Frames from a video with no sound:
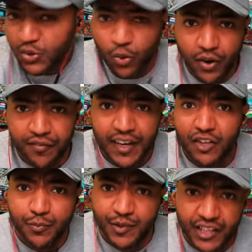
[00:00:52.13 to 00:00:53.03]

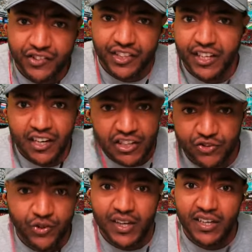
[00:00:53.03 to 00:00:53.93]
quarterfinals, potentially
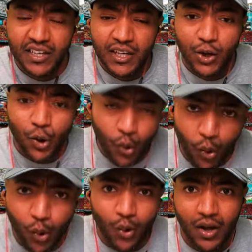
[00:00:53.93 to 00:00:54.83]
Austria
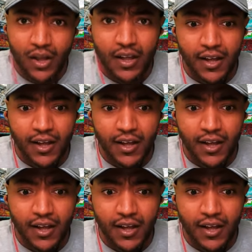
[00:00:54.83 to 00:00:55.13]
or